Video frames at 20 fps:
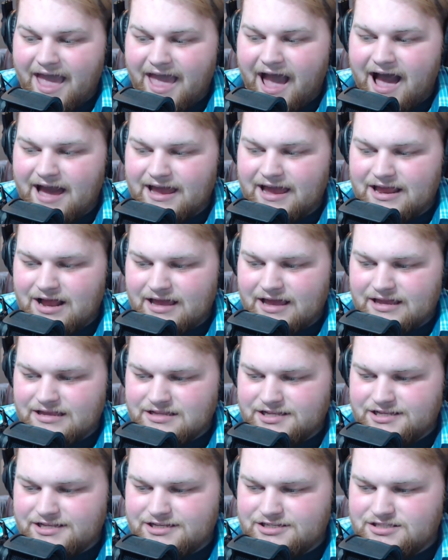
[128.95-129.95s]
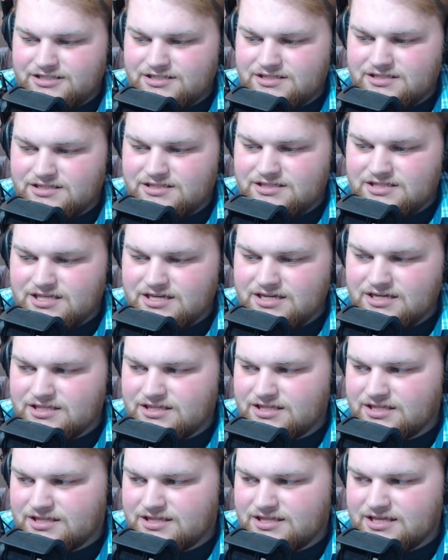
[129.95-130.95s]
I think
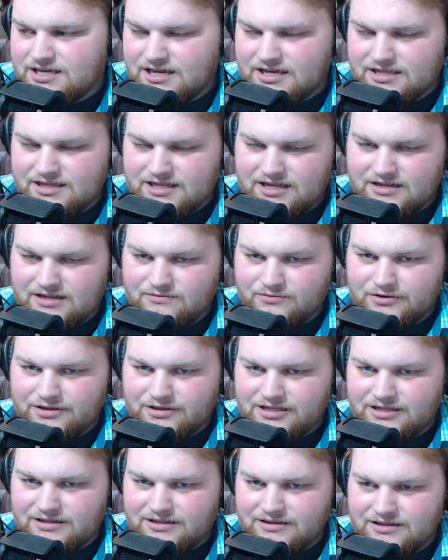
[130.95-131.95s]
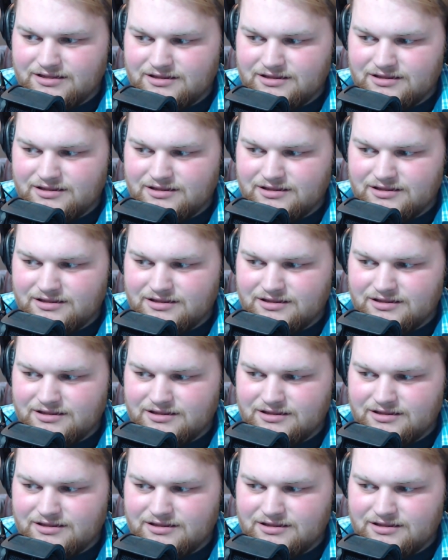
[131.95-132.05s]
the thing that really